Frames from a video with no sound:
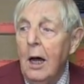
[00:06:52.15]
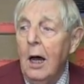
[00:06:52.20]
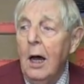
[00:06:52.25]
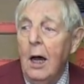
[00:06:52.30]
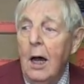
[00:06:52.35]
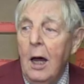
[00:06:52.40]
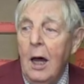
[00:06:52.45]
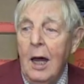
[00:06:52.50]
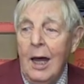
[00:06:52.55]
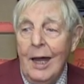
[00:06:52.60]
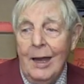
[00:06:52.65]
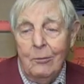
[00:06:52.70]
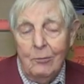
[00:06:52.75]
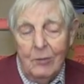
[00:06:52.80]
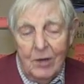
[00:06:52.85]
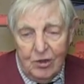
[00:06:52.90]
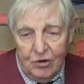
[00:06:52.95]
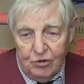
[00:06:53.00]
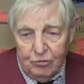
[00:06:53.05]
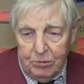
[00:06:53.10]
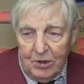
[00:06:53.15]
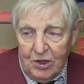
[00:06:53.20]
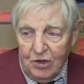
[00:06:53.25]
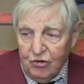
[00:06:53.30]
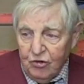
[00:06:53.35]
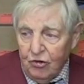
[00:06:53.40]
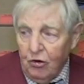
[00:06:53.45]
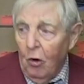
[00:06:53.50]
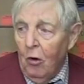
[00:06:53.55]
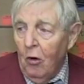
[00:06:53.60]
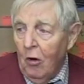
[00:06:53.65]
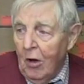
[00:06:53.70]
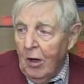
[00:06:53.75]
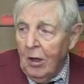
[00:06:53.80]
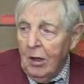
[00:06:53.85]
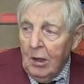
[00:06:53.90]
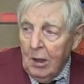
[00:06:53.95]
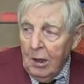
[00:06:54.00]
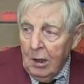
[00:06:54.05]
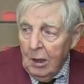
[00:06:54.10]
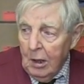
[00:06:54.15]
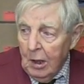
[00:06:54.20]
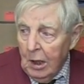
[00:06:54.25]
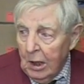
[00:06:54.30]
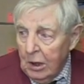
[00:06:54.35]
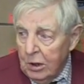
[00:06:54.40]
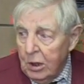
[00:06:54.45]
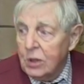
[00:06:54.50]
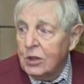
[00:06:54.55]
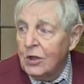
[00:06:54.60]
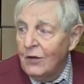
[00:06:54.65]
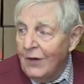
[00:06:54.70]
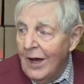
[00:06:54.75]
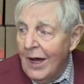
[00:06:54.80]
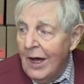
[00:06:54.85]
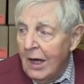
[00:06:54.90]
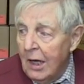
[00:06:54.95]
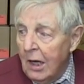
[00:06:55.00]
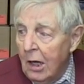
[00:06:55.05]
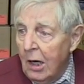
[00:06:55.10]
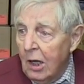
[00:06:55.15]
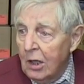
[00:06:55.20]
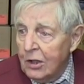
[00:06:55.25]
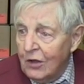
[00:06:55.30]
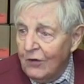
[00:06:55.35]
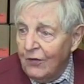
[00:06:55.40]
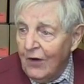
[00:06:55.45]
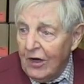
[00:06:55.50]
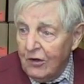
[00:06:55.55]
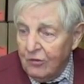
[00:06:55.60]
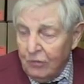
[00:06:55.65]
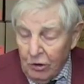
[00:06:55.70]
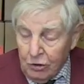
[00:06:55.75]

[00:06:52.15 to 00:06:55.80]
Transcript: in which we store a lot of our artefacts.